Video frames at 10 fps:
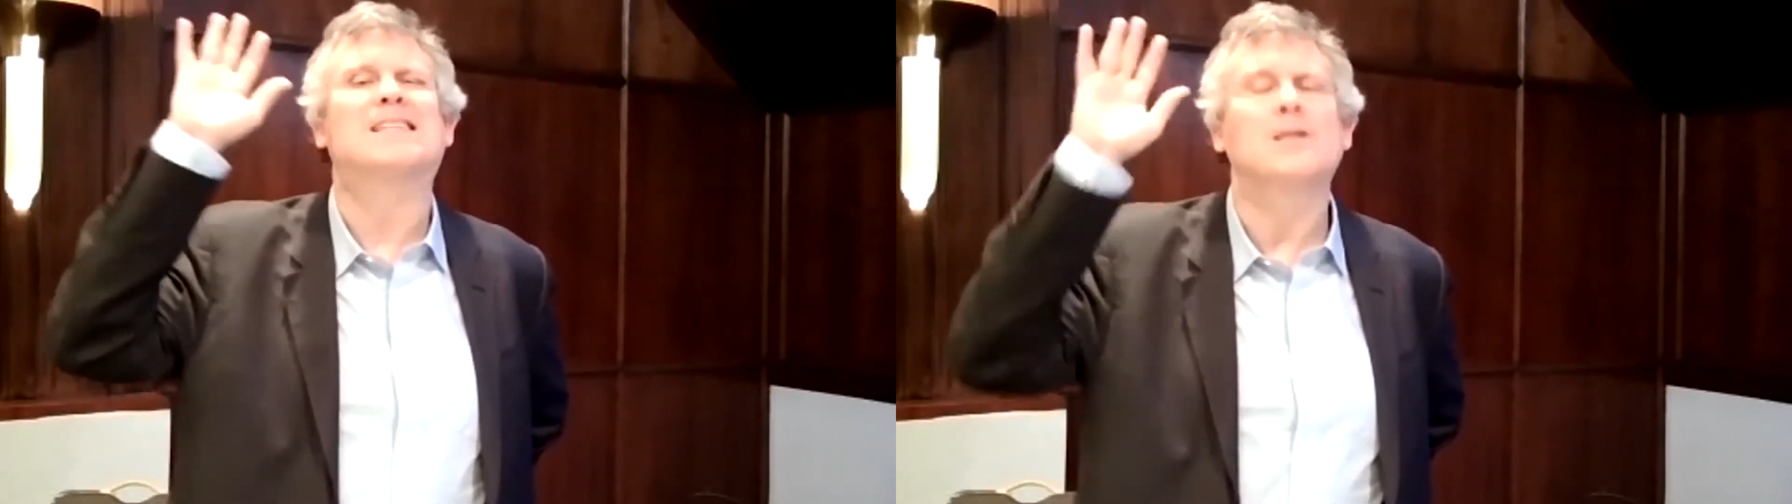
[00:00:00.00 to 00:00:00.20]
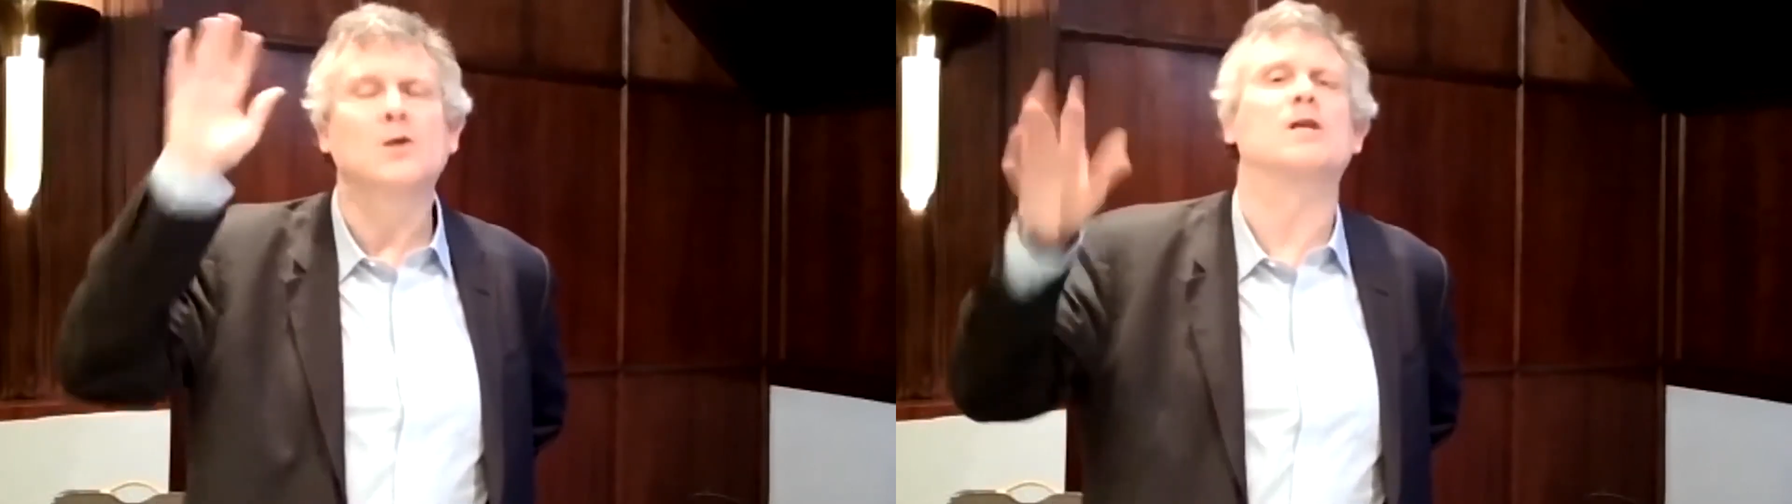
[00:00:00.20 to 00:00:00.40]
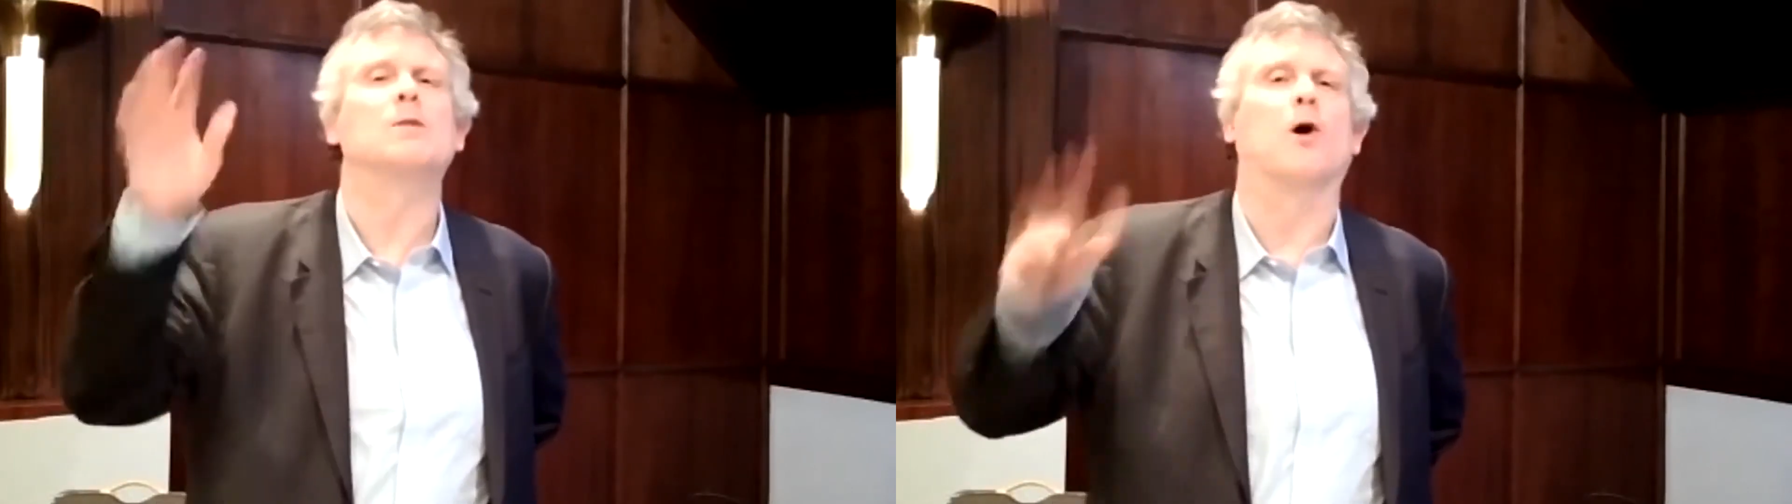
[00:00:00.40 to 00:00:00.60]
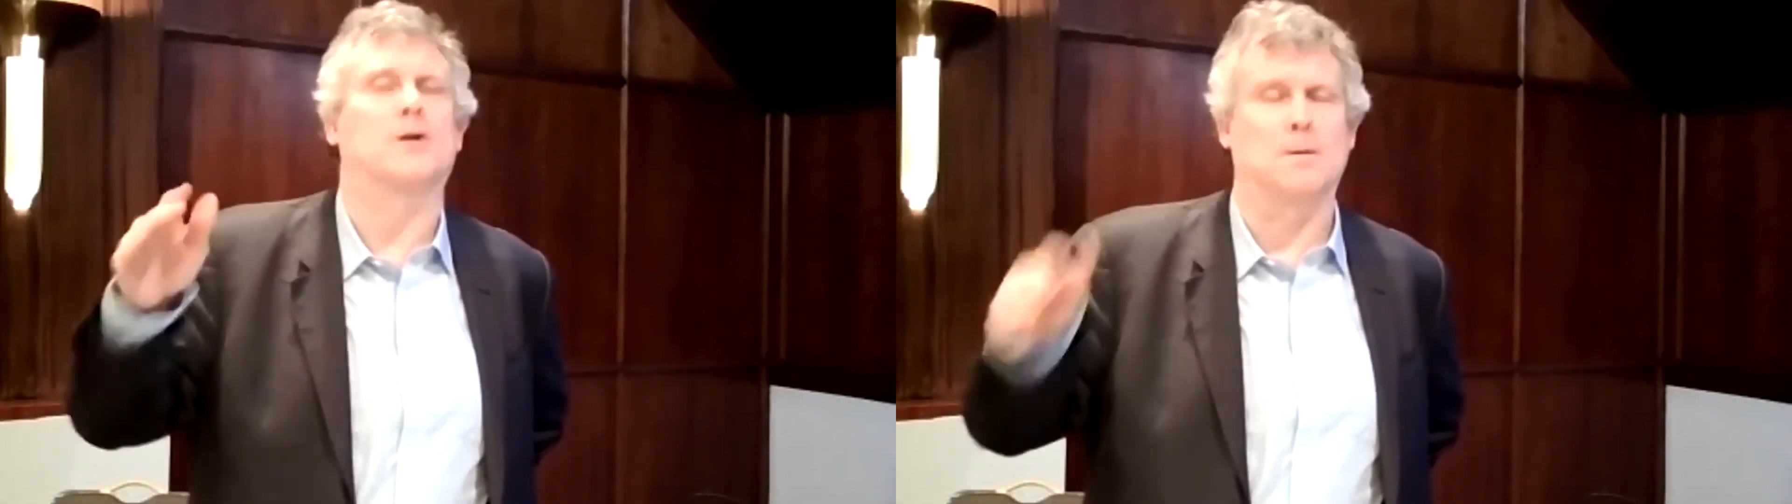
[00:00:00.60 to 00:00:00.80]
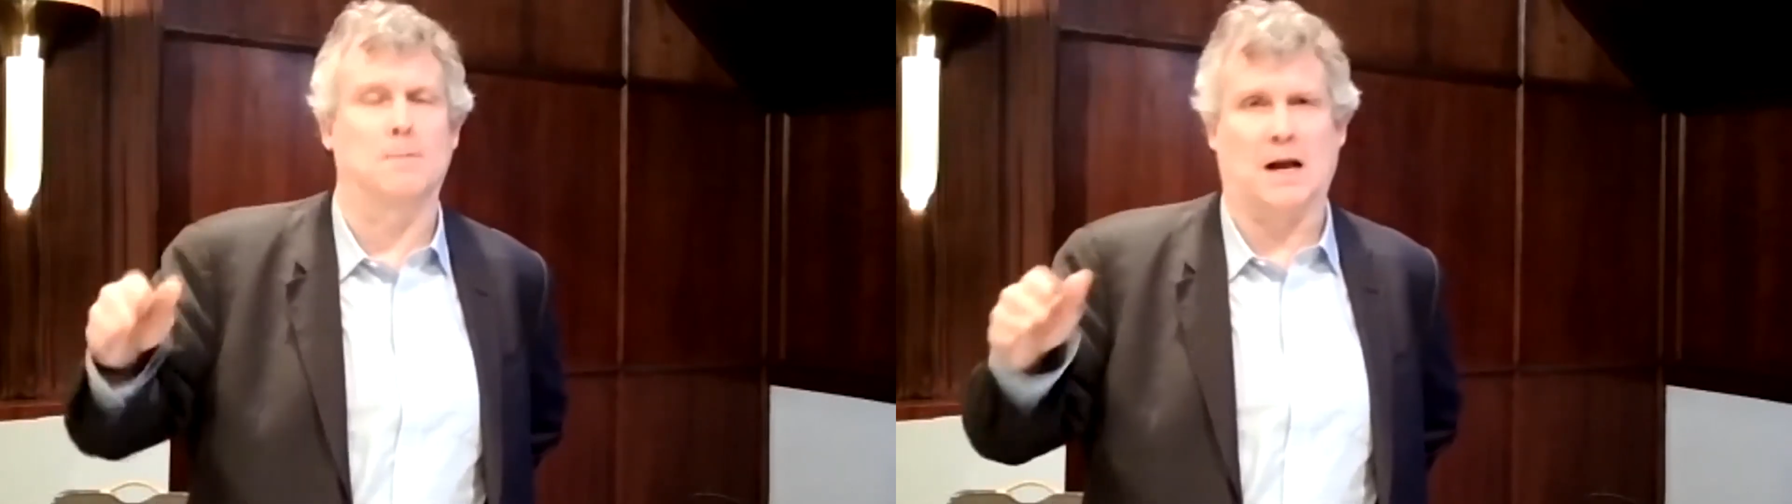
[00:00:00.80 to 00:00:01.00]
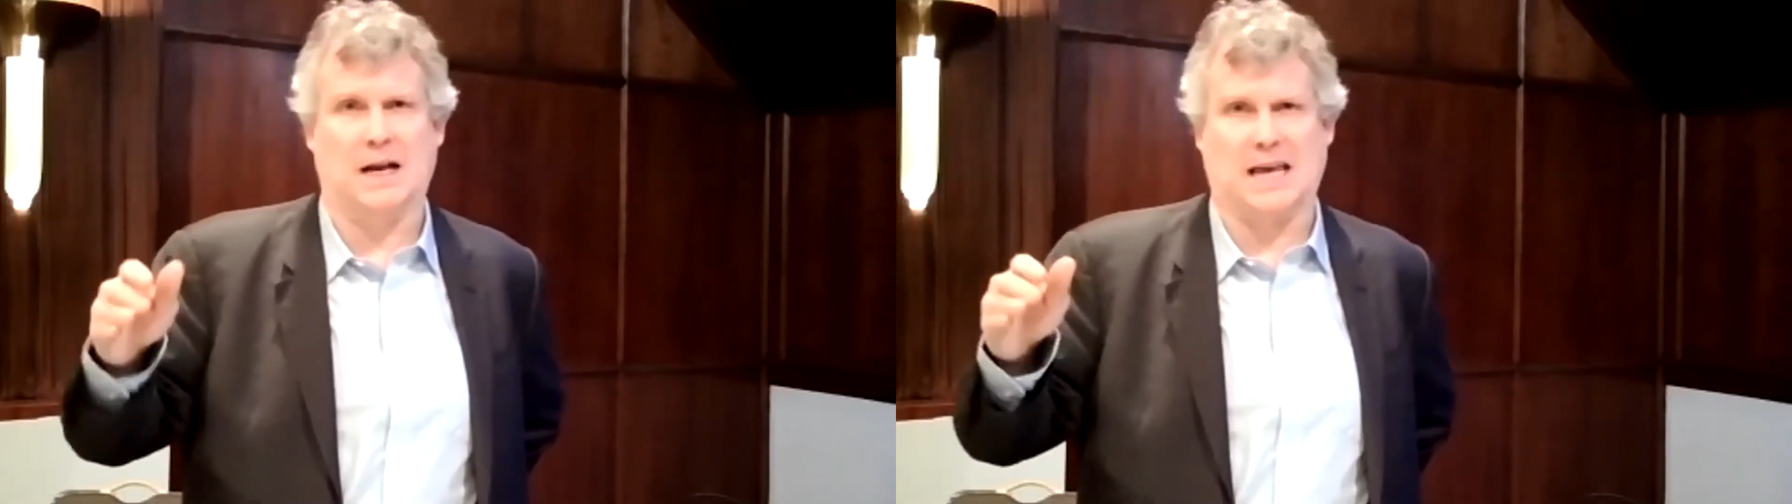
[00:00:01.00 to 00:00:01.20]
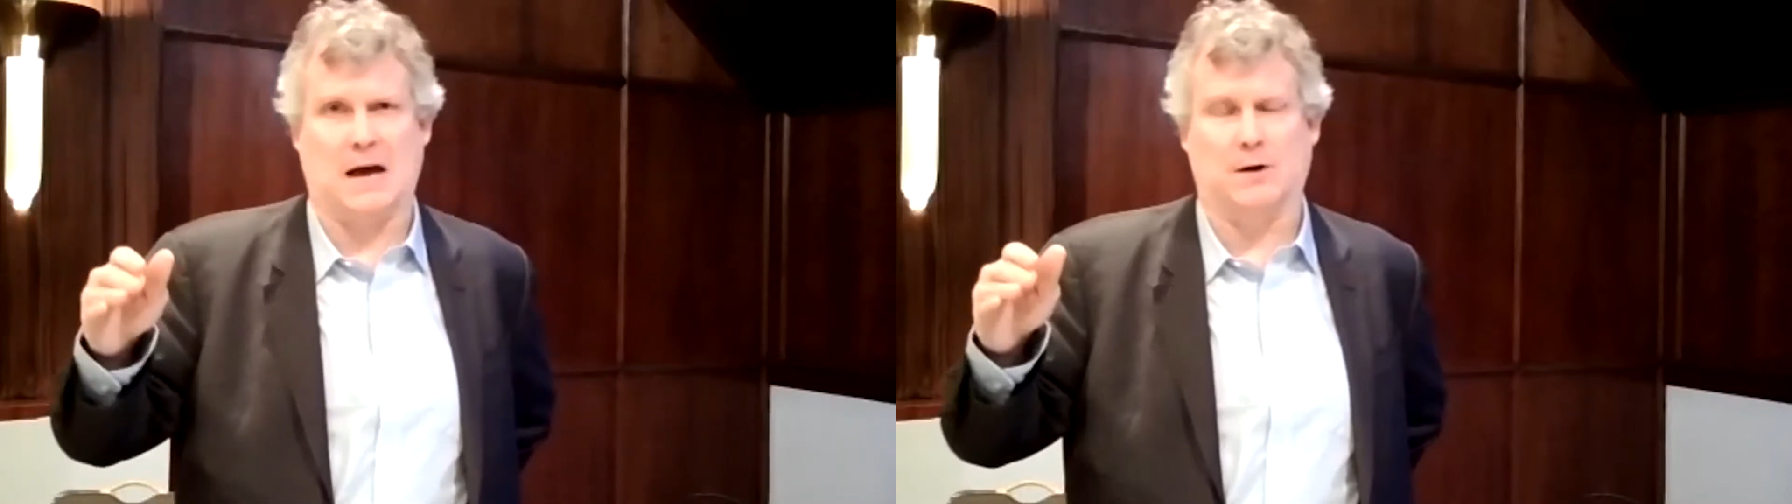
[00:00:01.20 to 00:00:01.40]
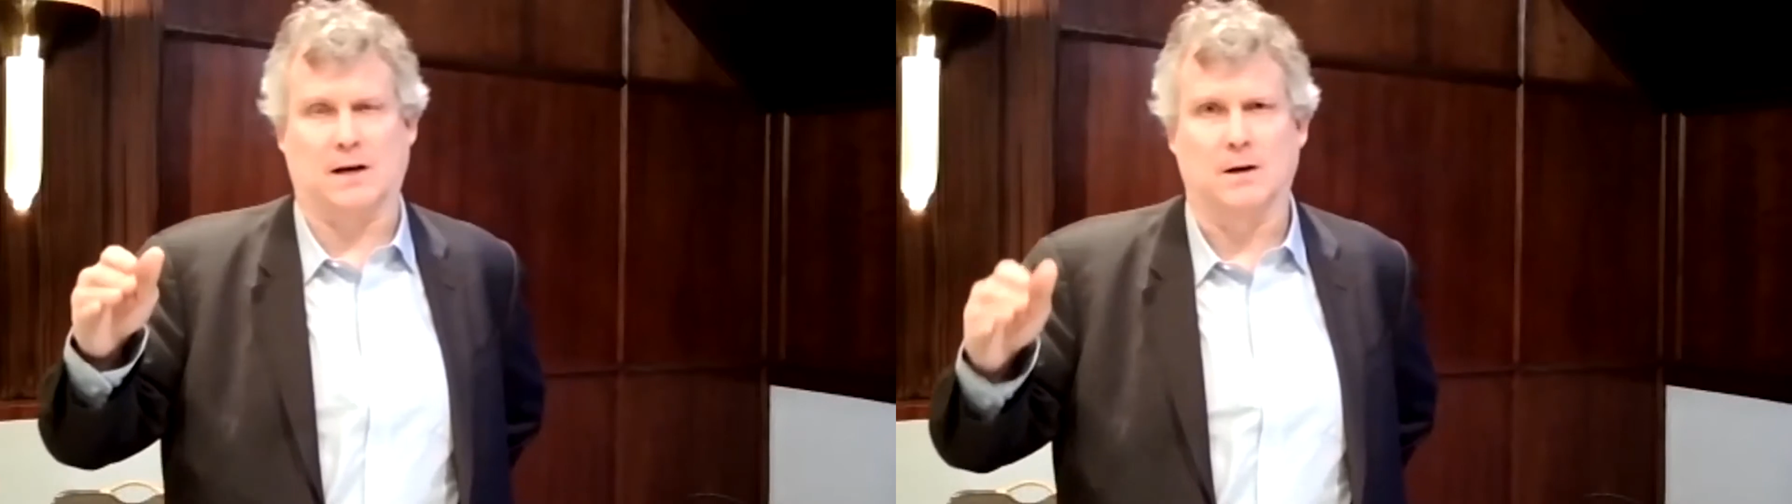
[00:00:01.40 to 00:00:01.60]
using mark-to-model
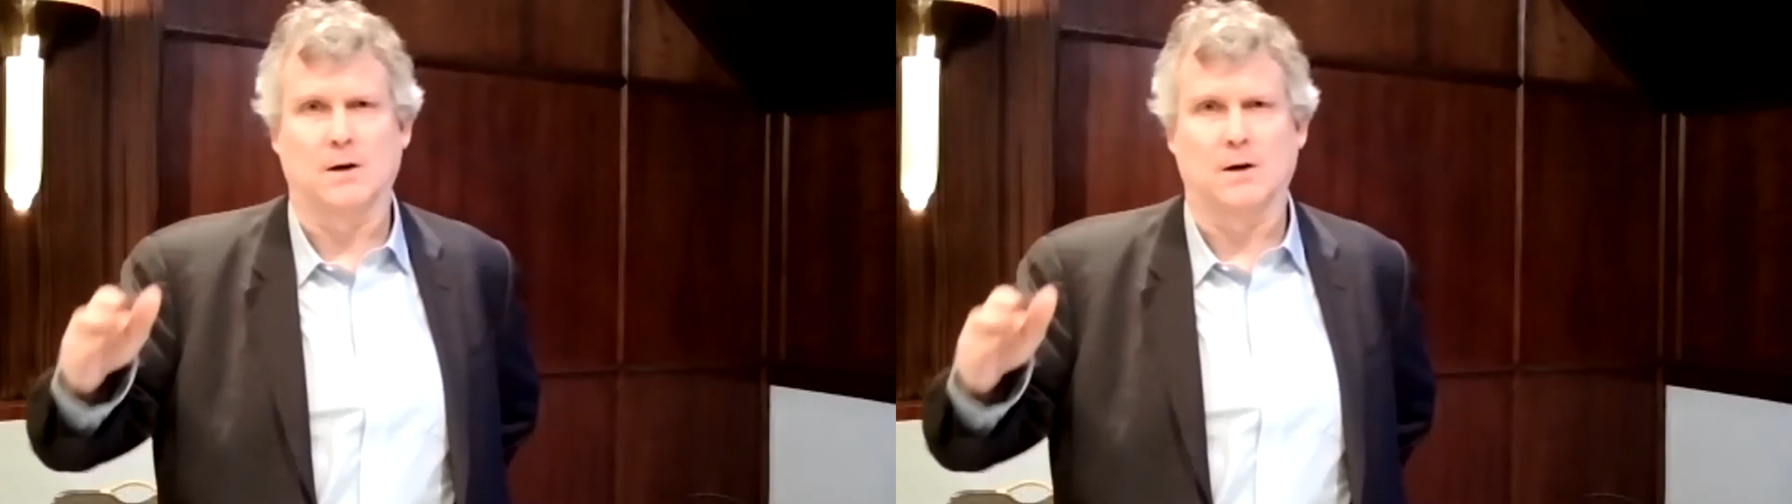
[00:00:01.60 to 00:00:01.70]
accounting.